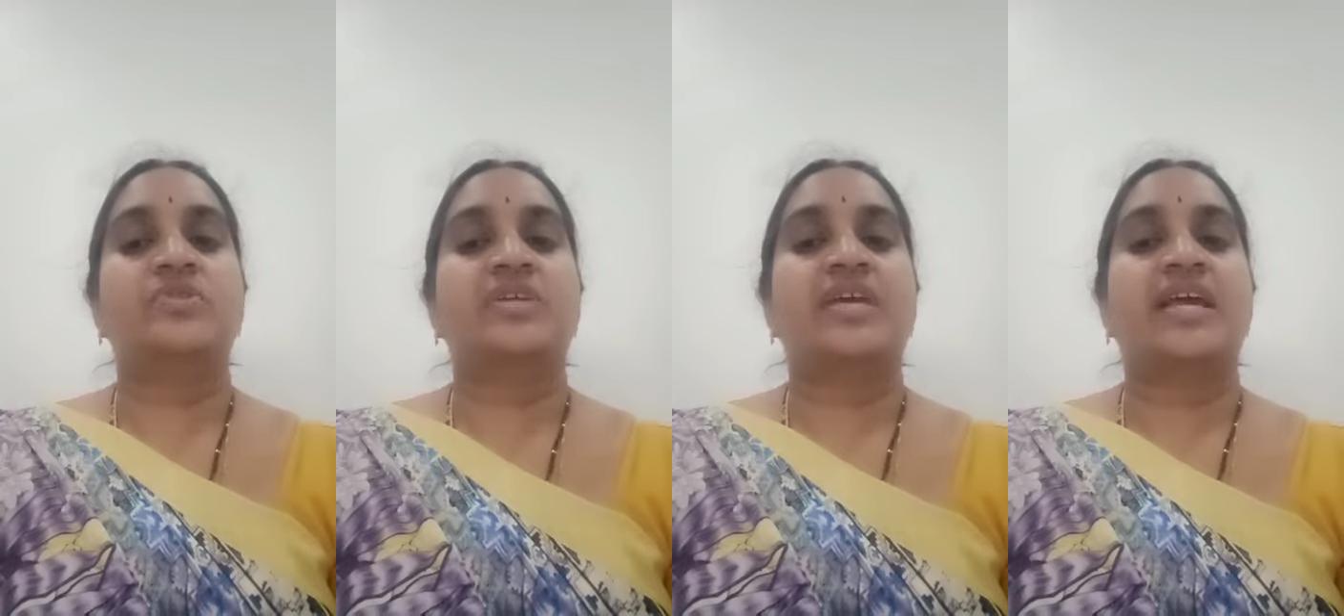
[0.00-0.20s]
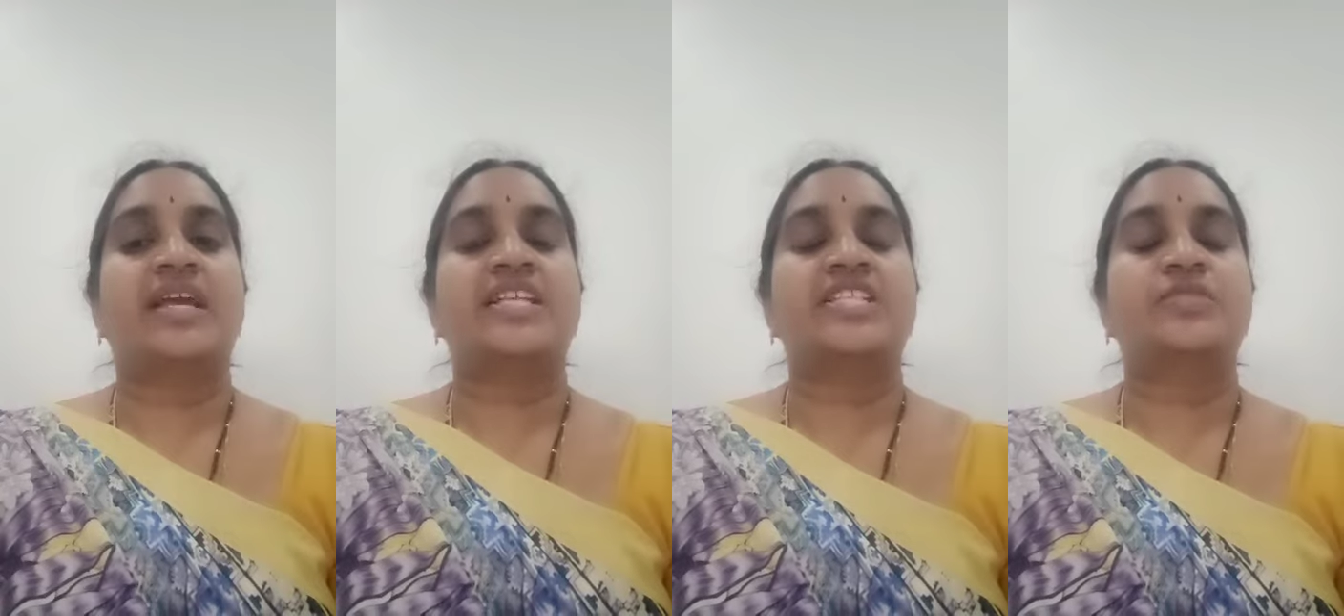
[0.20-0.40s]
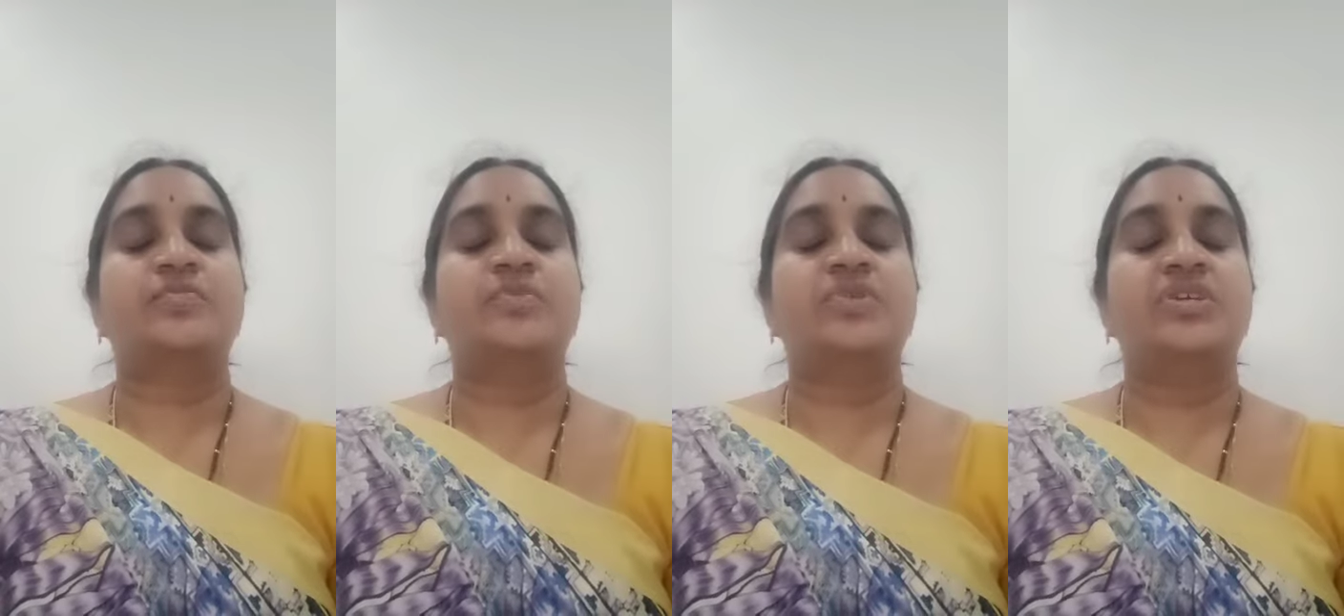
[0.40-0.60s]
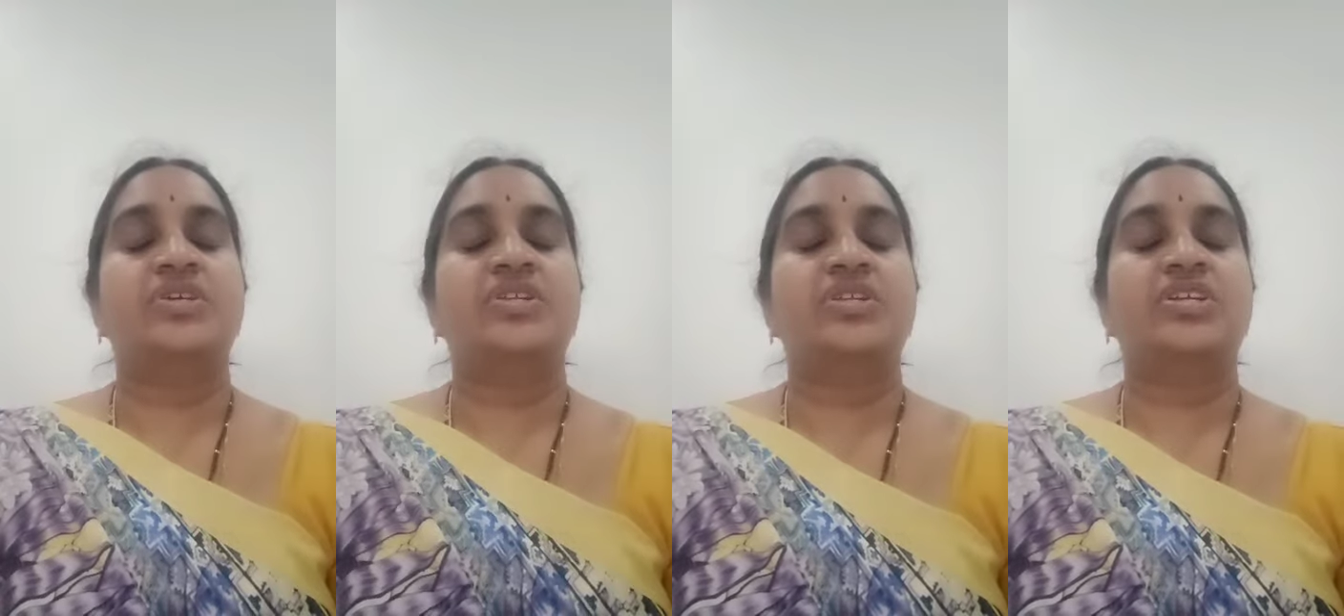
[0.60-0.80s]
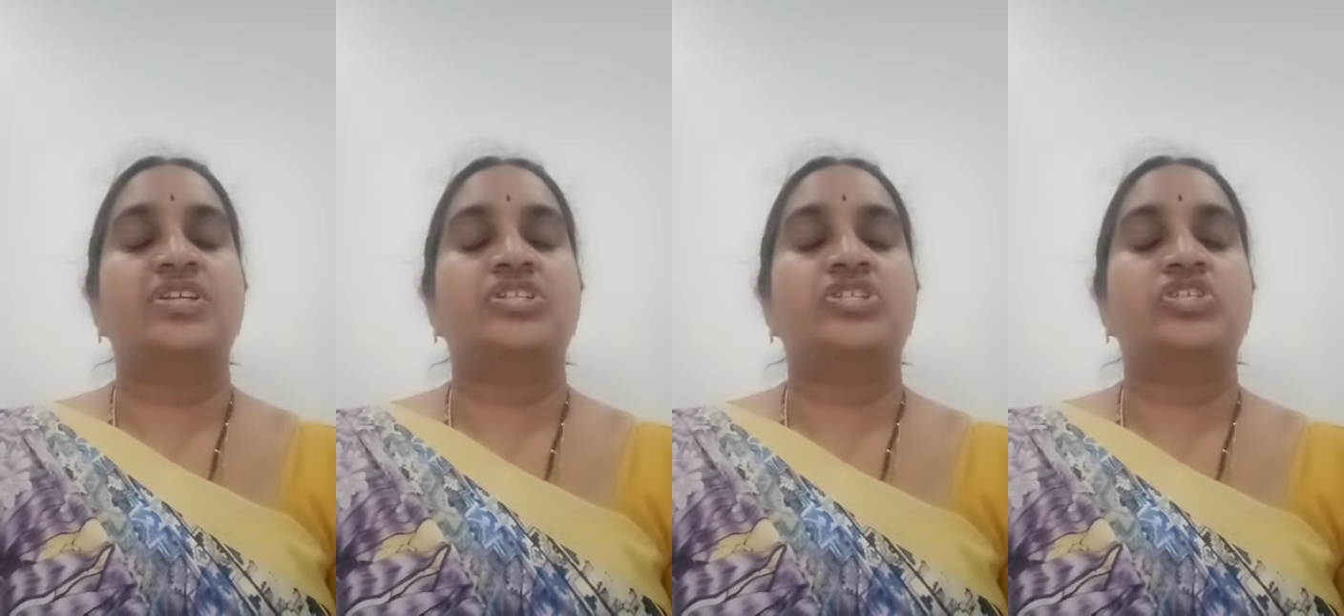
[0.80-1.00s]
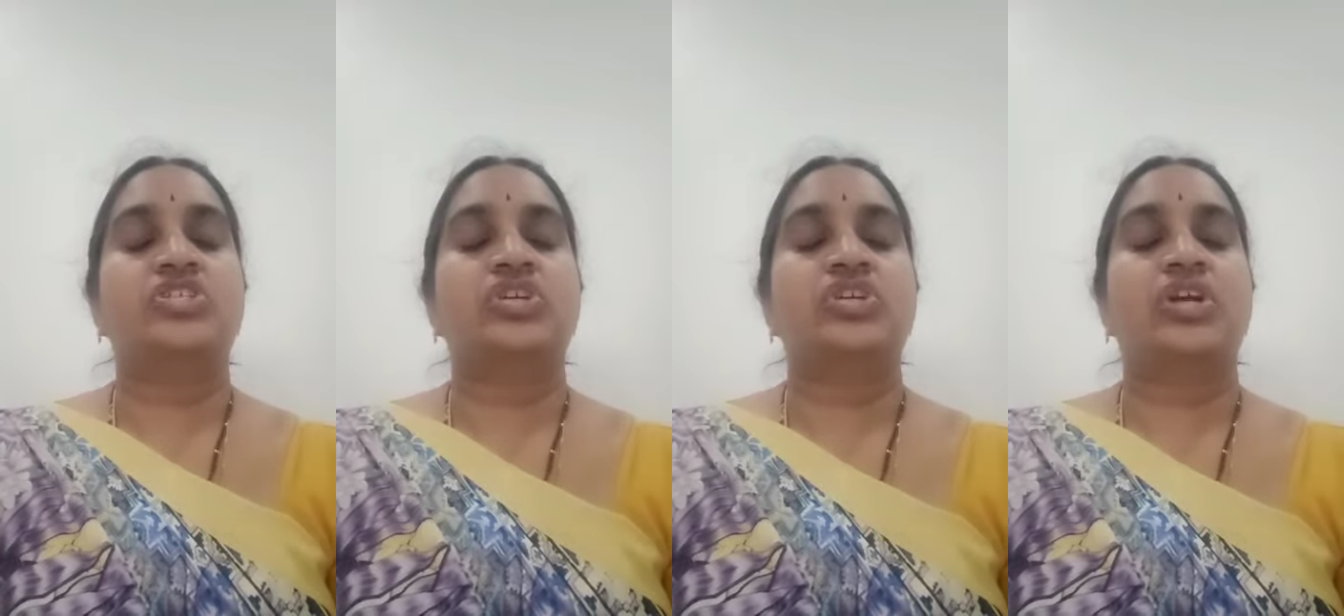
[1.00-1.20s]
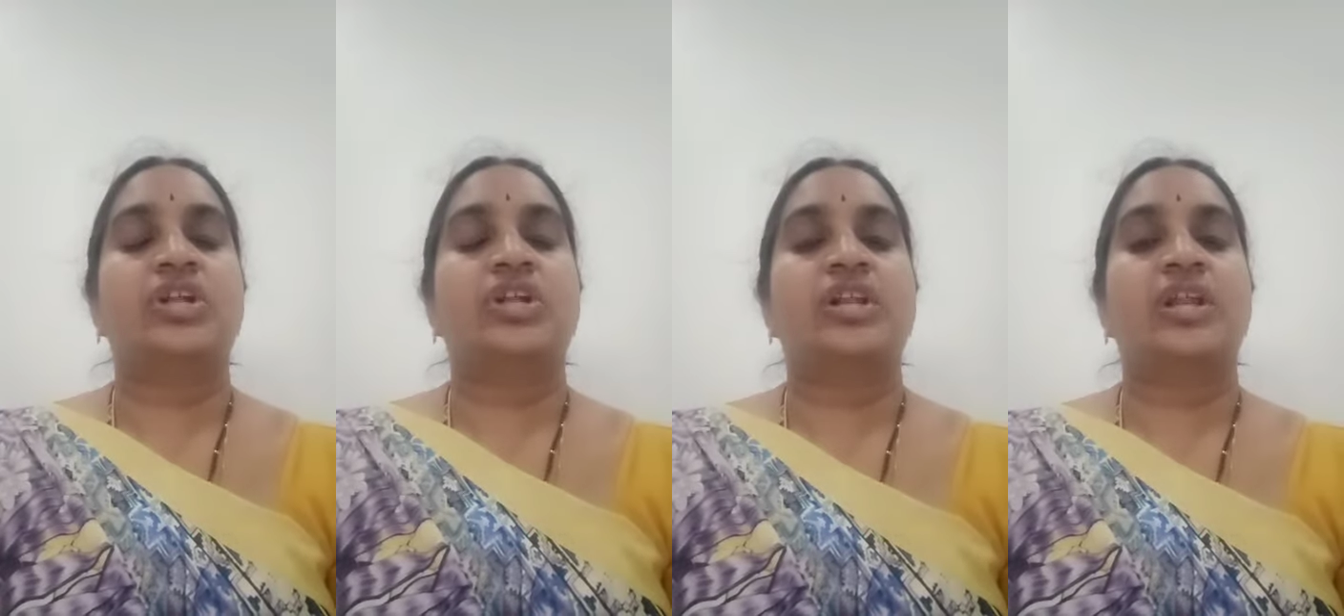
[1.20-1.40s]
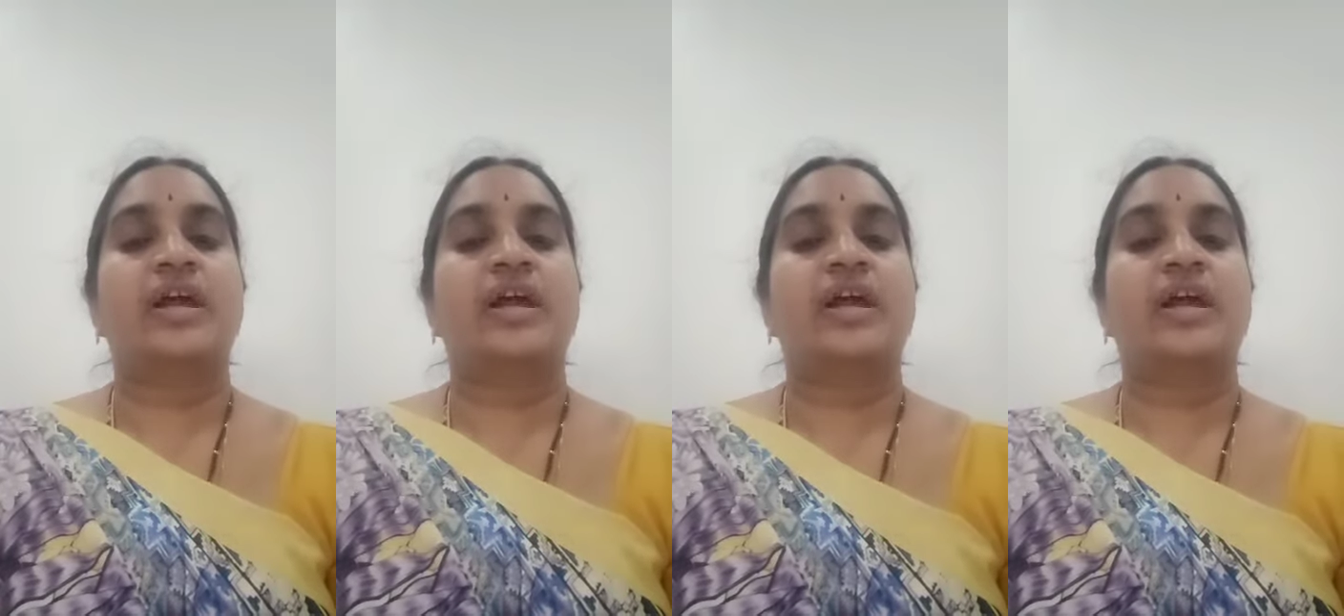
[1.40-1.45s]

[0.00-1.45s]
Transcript: experiential